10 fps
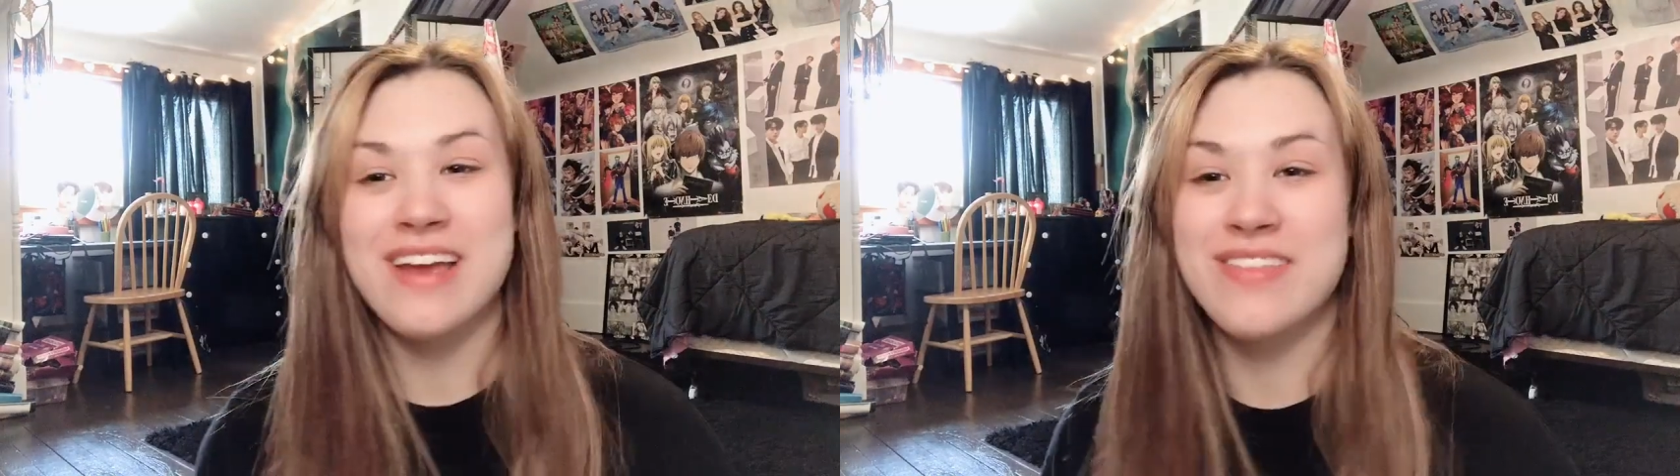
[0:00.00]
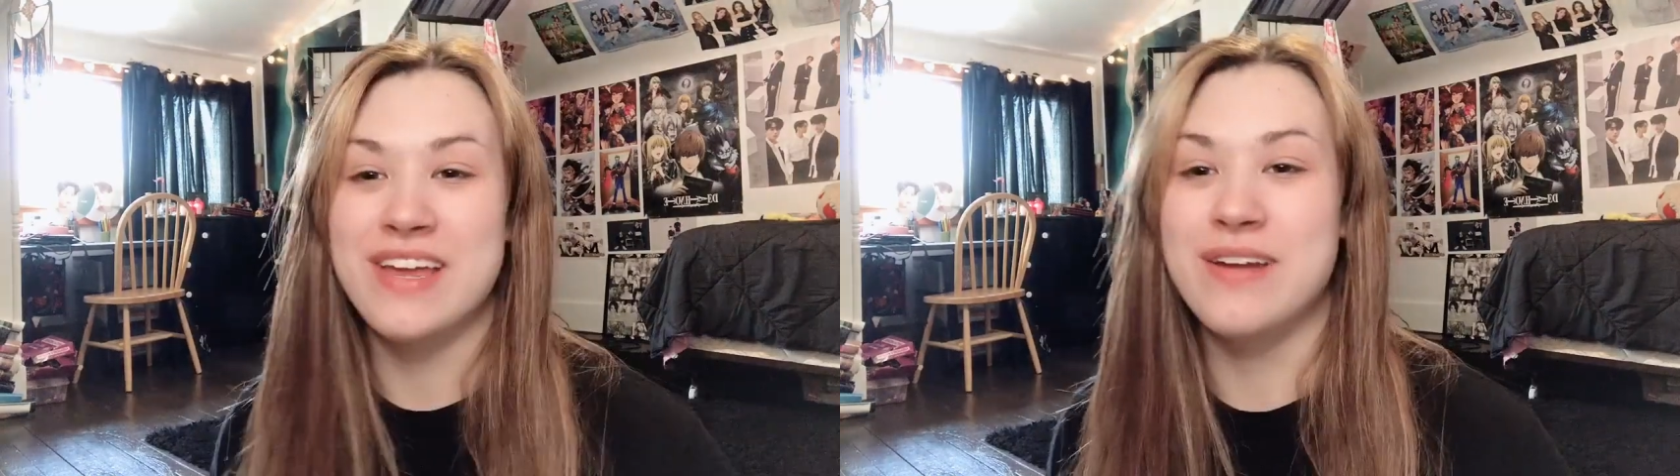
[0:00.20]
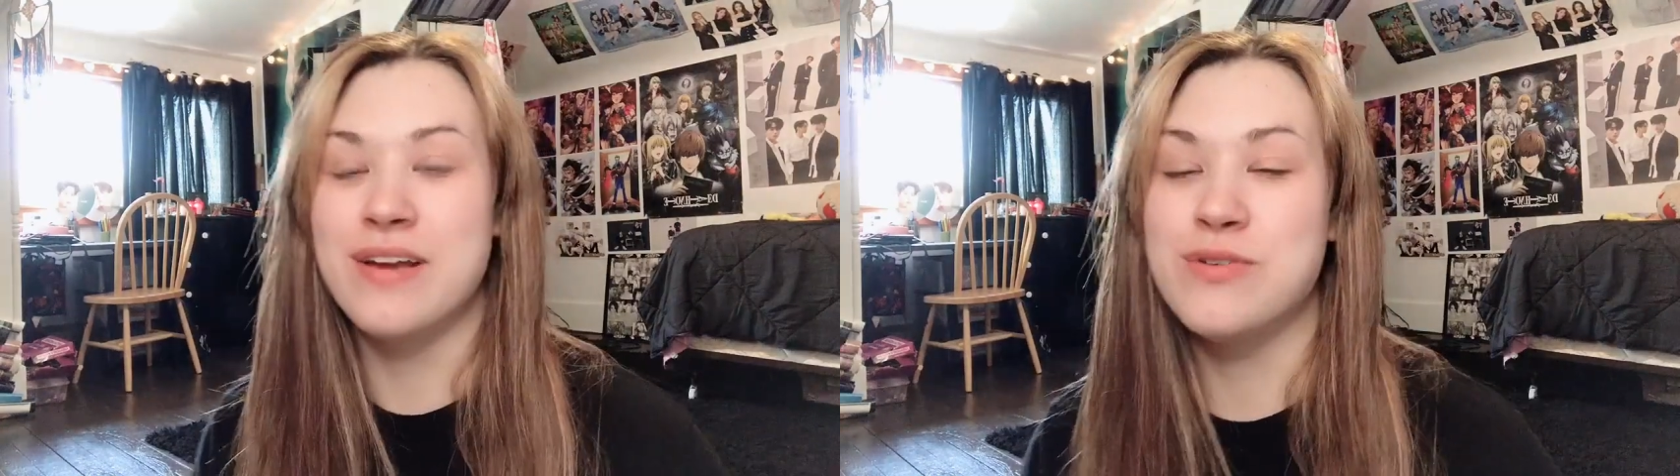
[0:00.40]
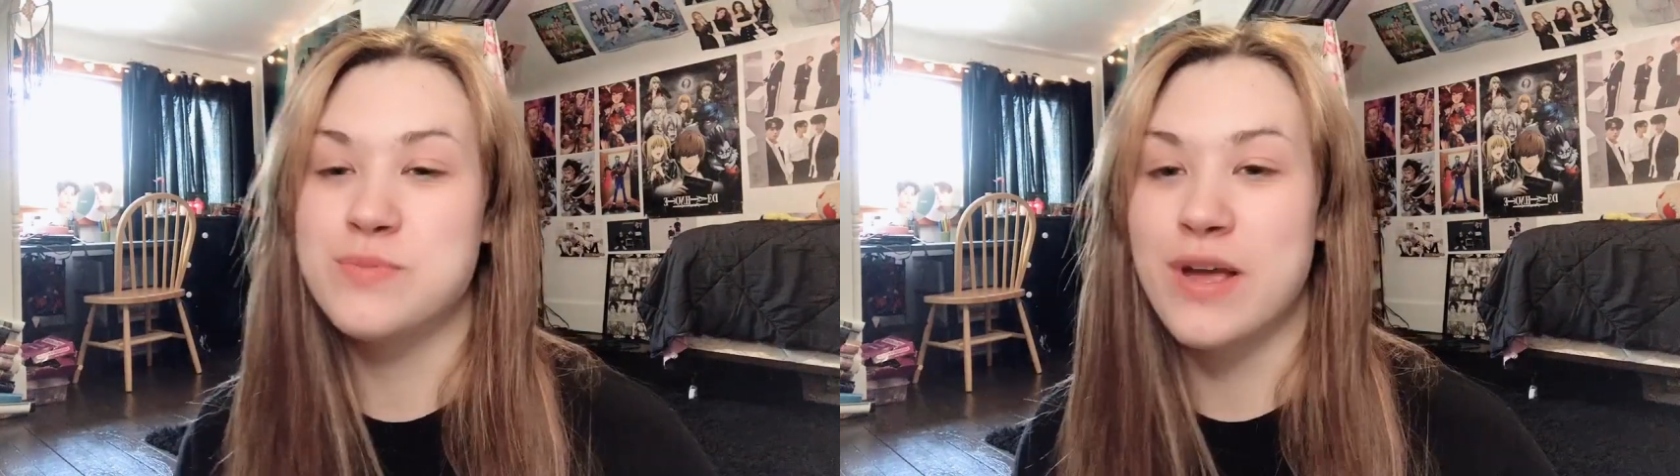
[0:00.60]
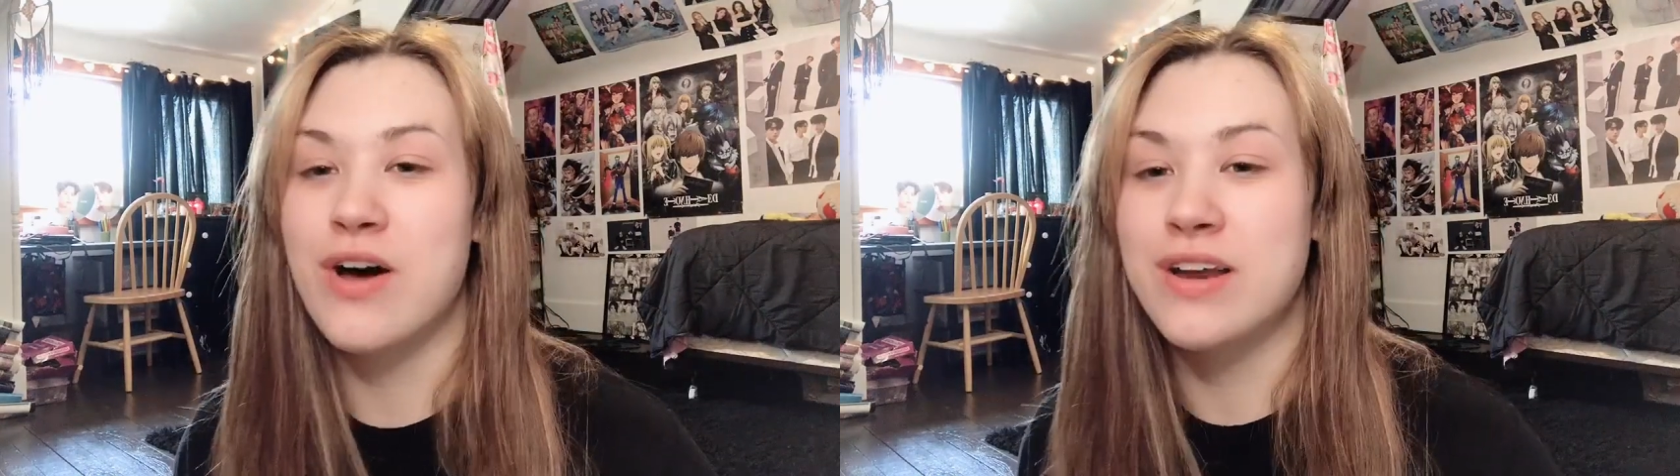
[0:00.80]
And then it was
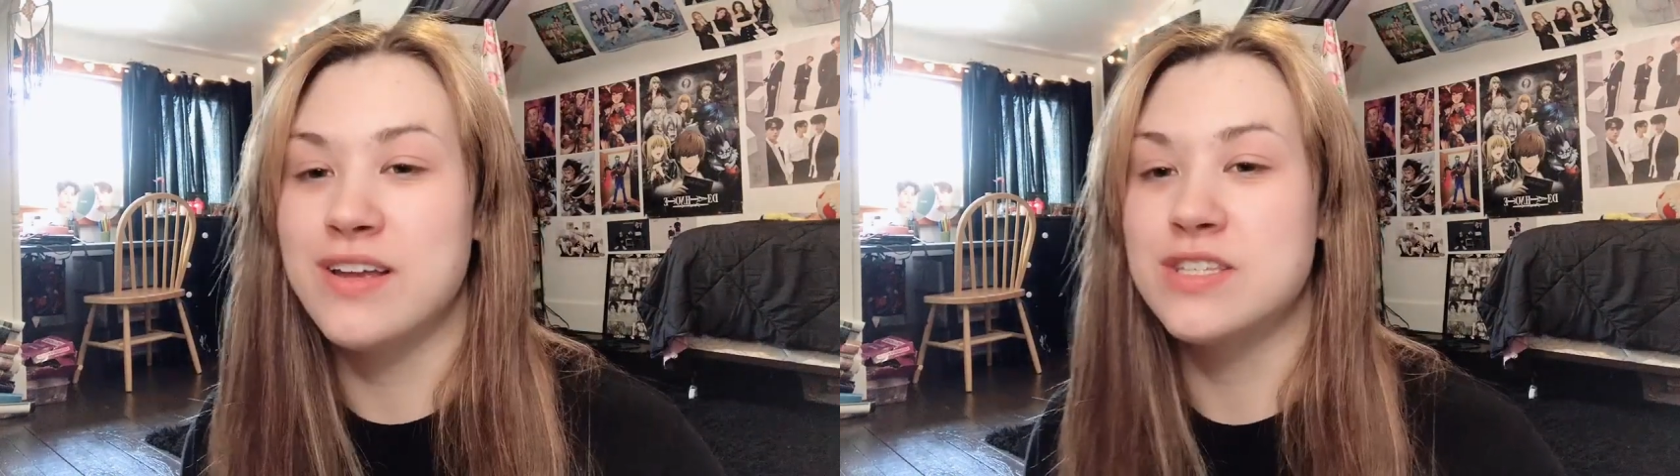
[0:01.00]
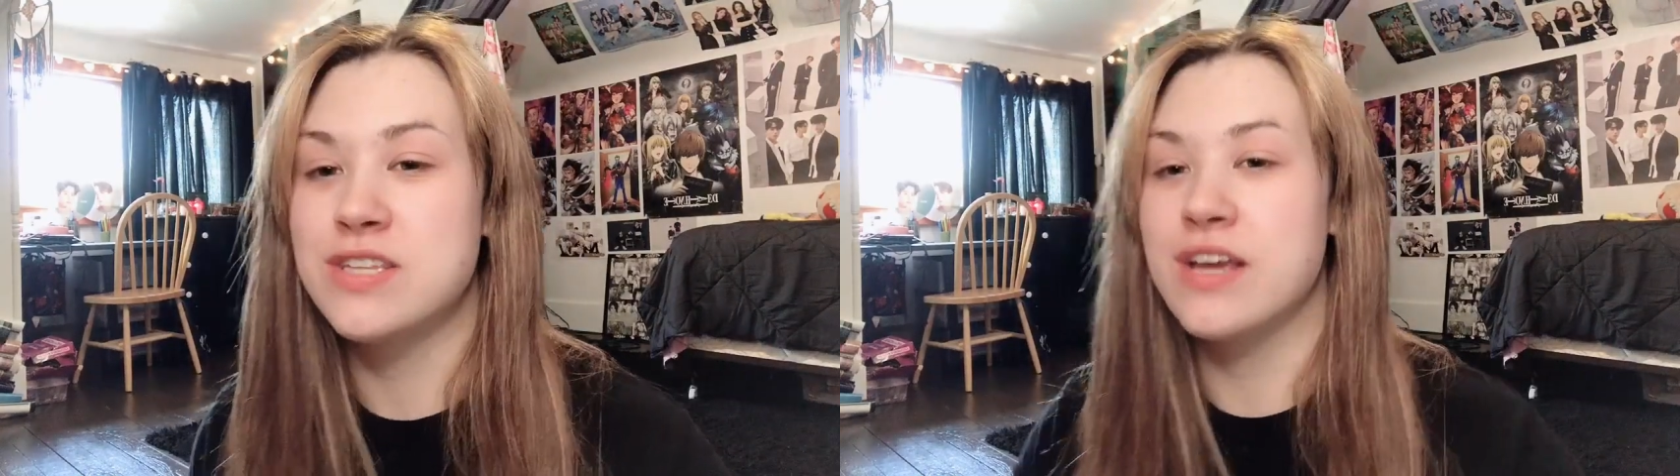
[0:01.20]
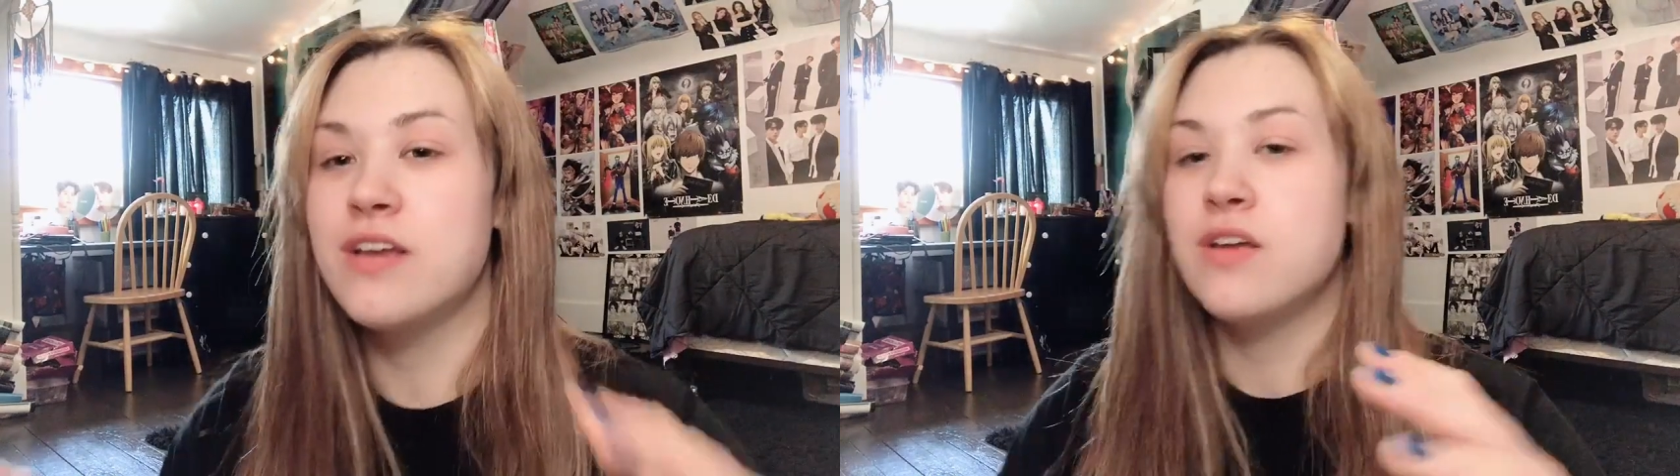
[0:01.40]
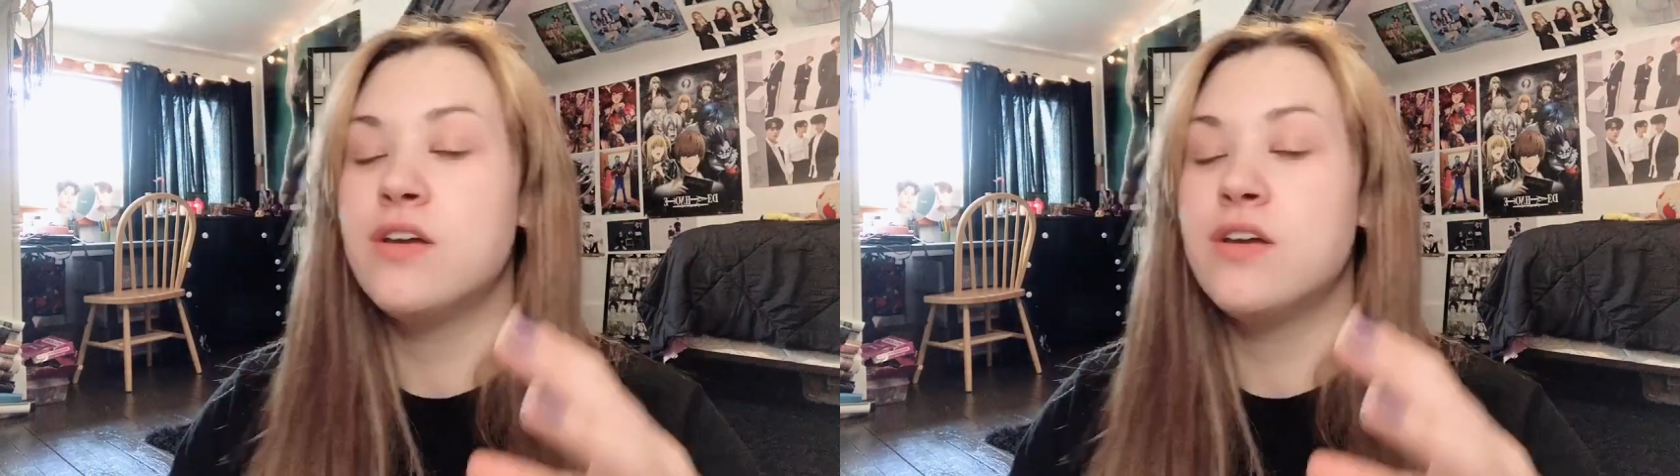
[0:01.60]
my audience like,